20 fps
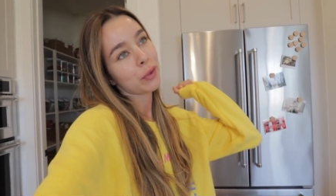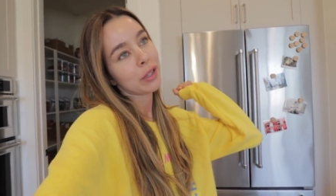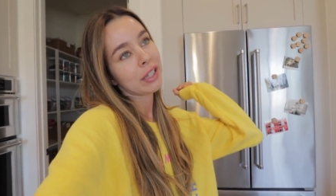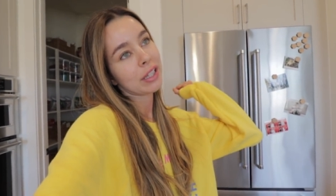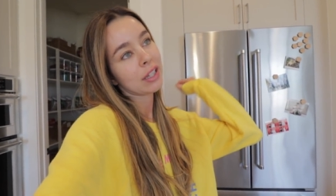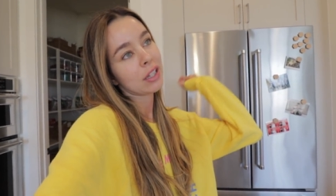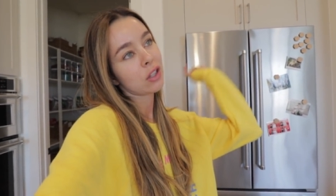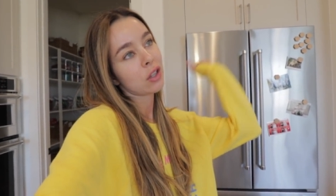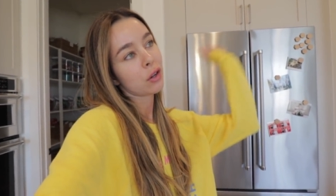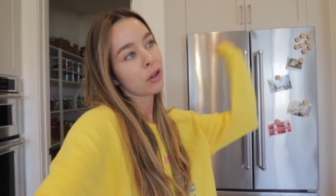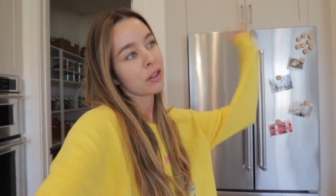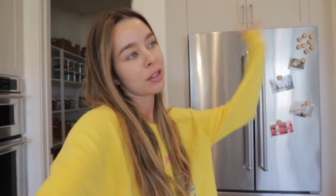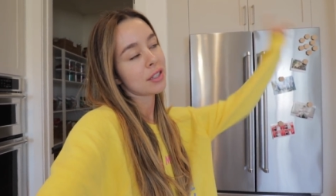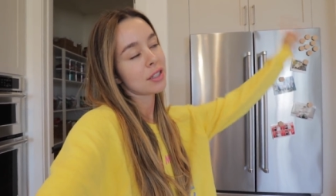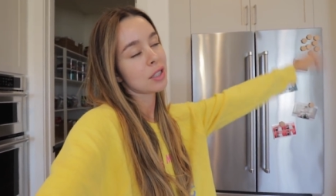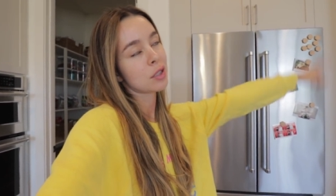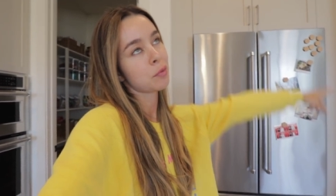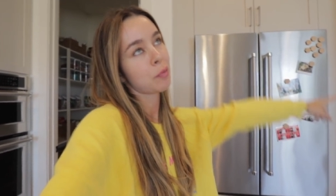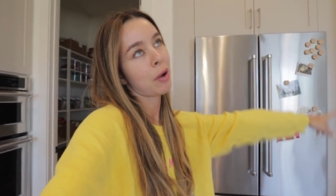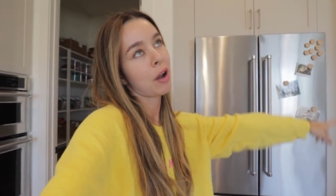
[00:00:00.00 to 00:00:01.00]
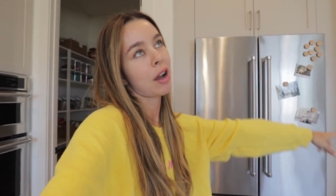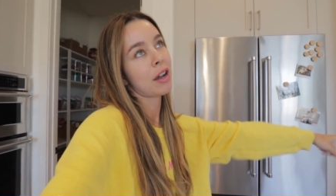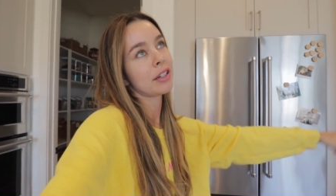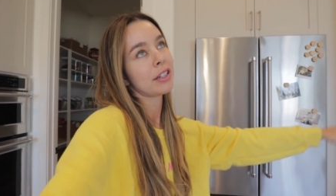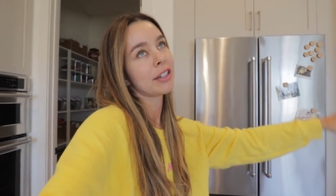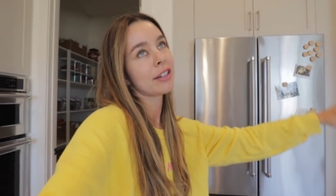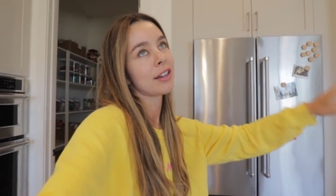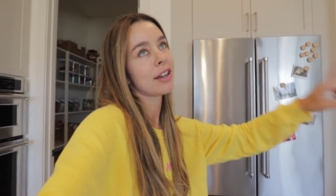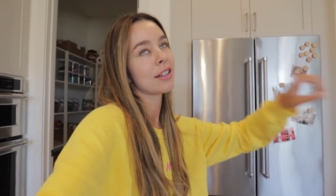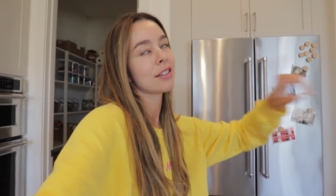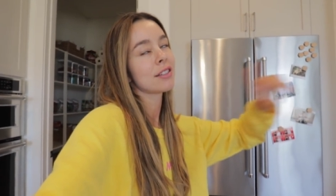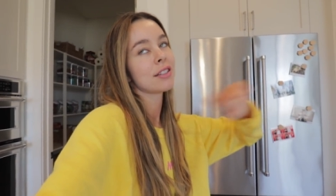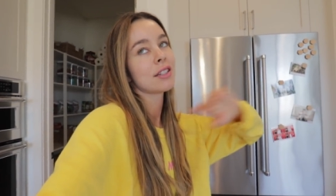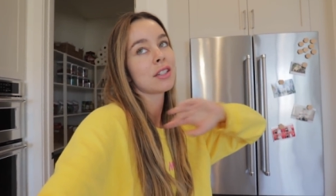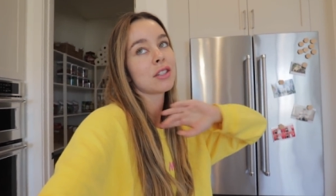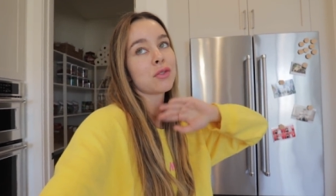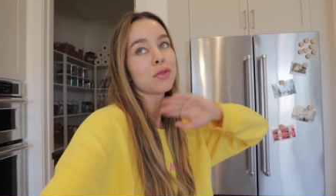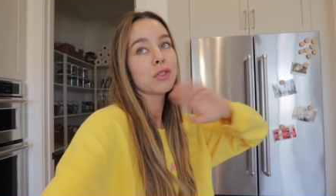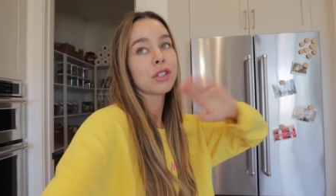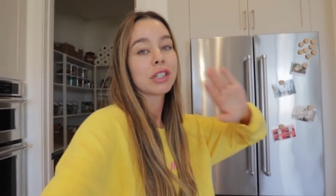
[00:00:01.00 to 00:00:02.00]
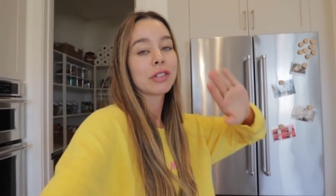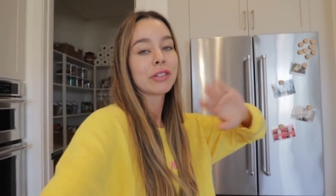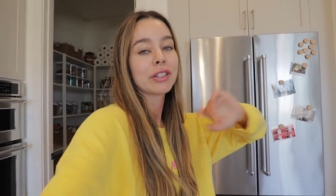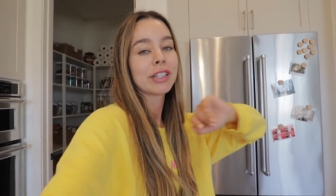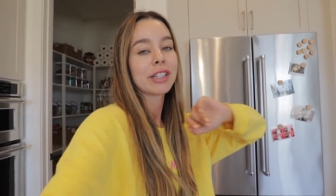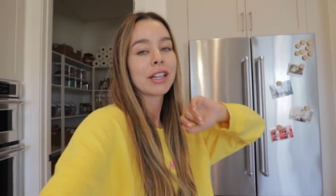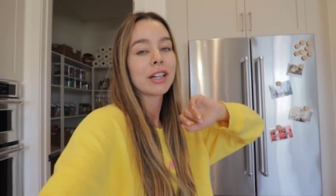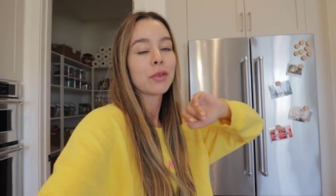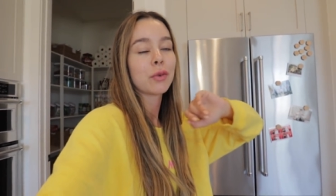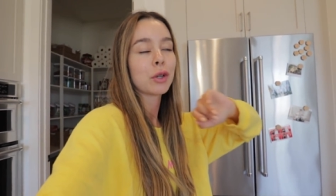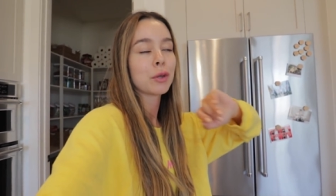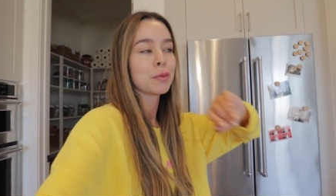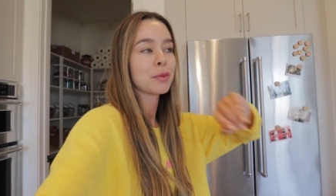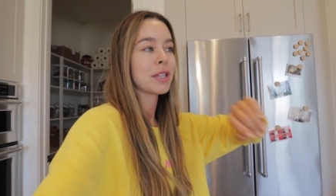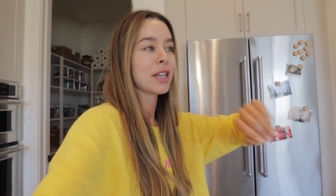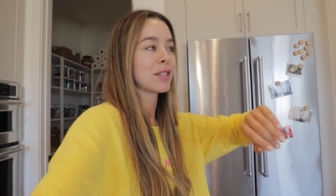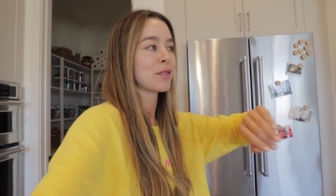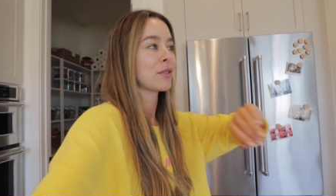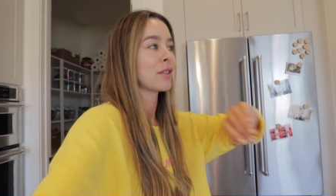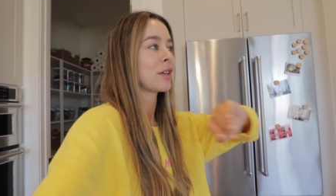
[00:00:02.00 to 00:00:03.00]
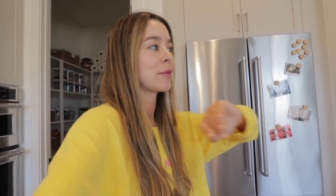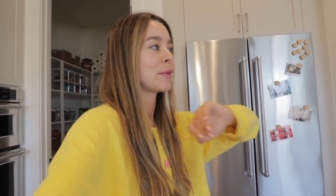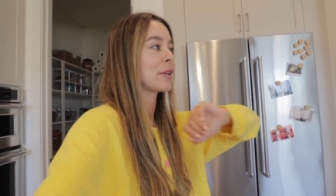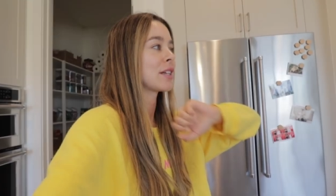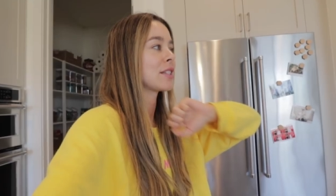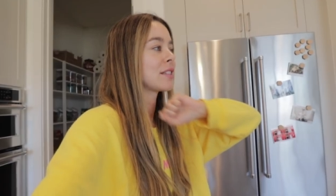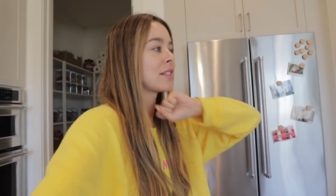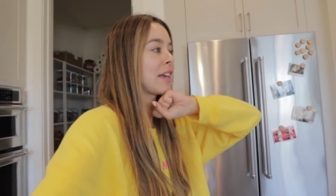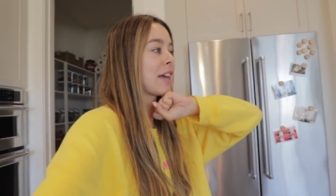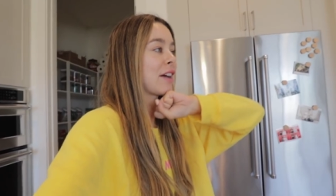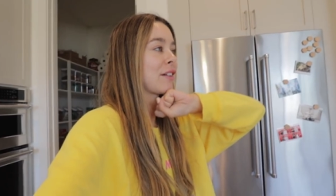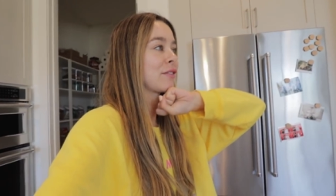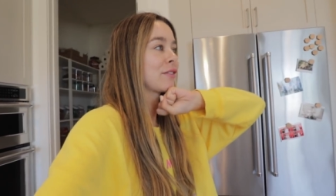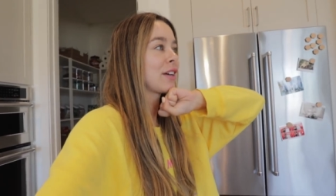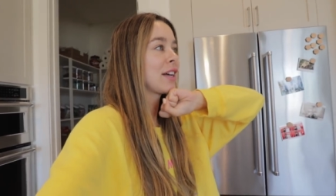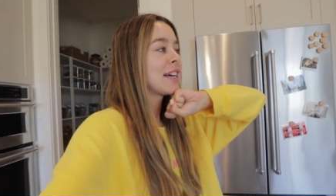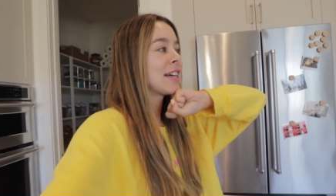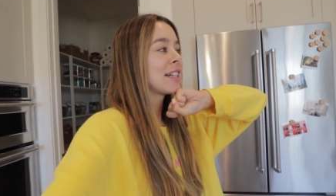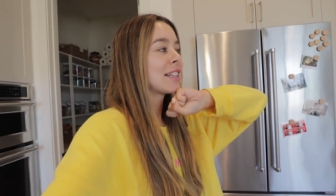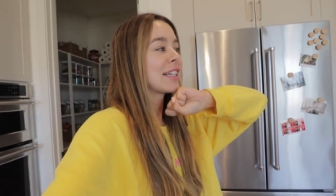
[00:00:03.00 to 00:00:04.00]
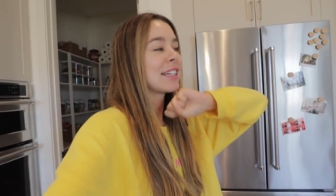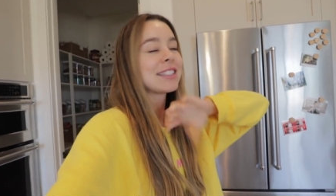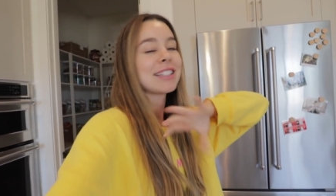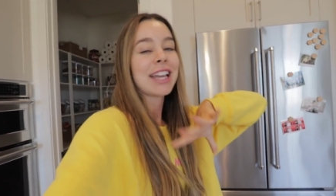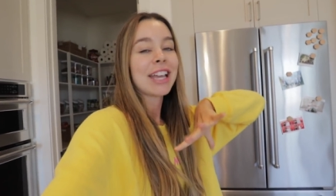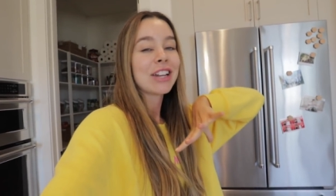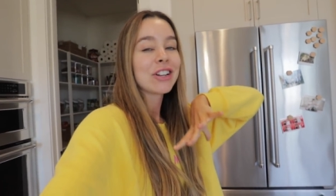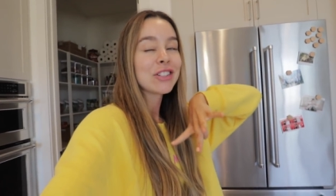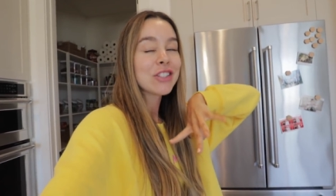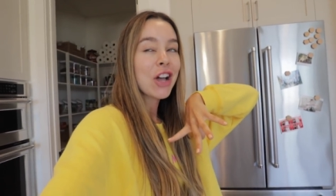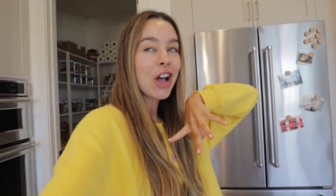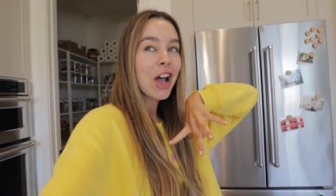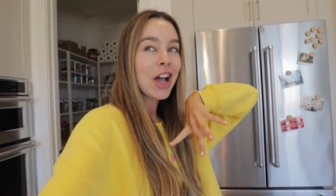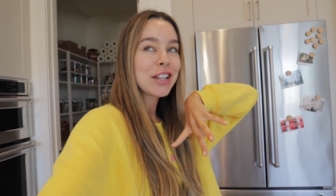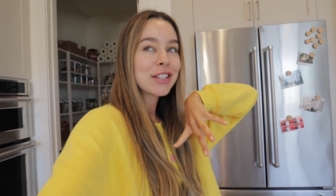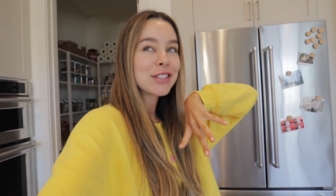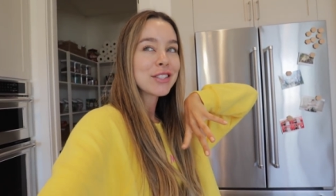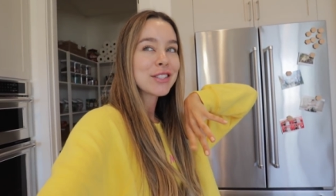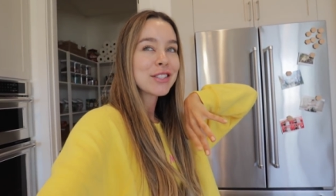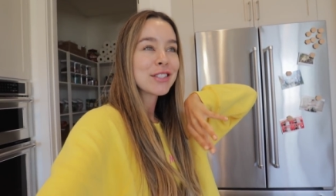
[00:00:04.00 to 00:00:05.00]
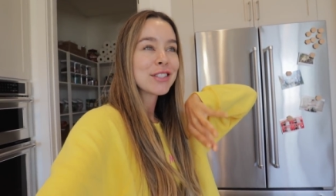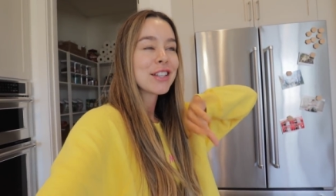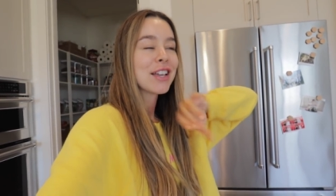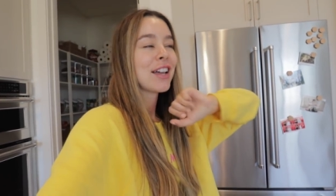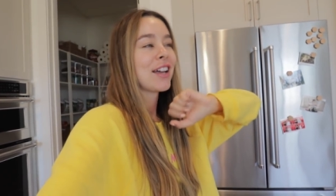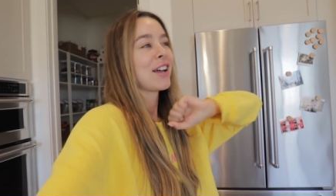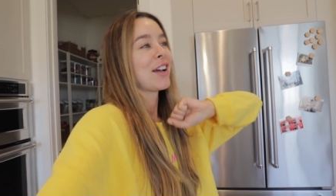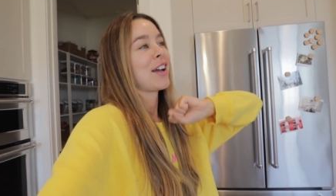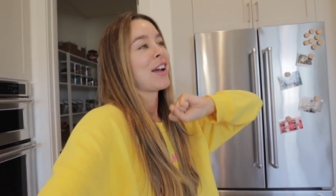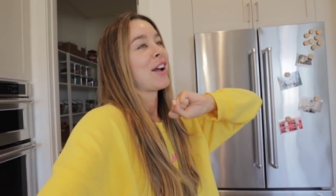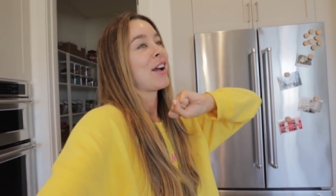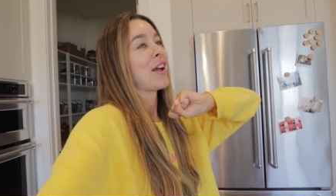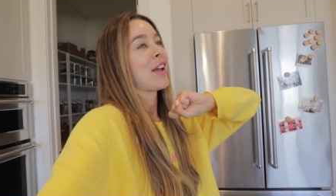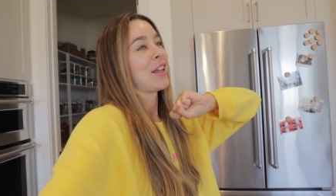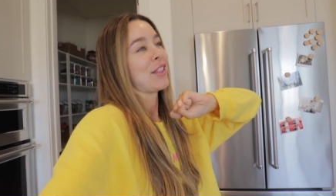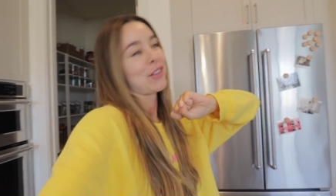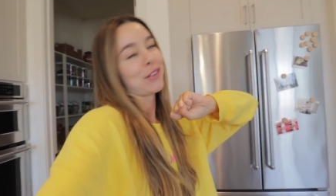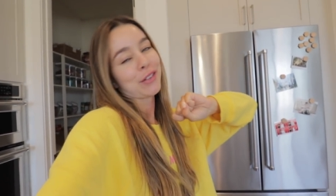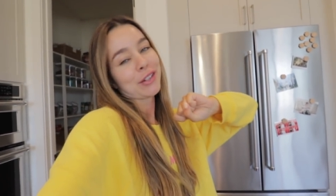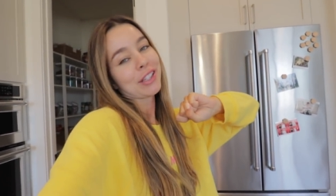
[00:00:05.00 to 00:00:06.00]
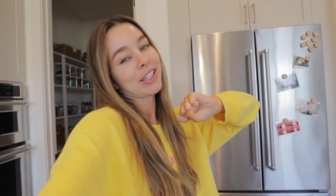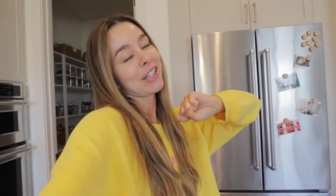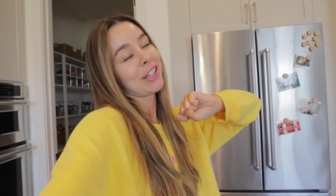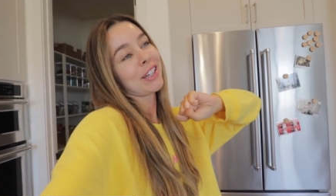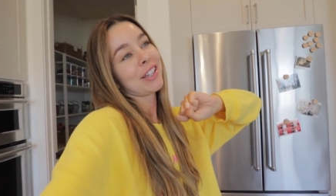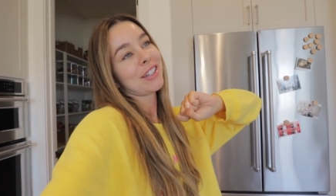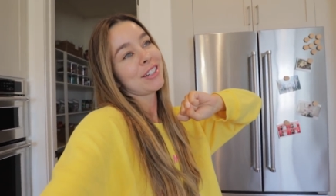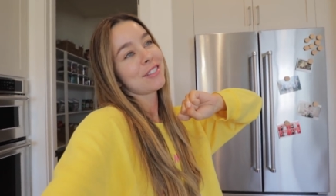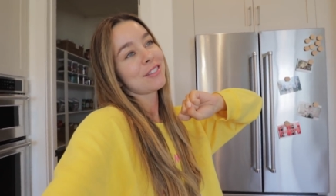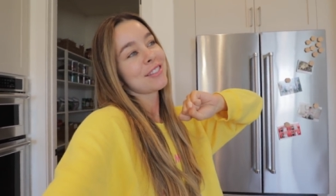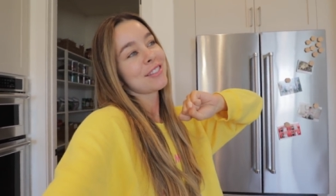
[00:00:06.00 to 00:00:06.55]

We go to this spot near us and it's really, really good. We're obsessed with it because they have like tater tots and they're really good.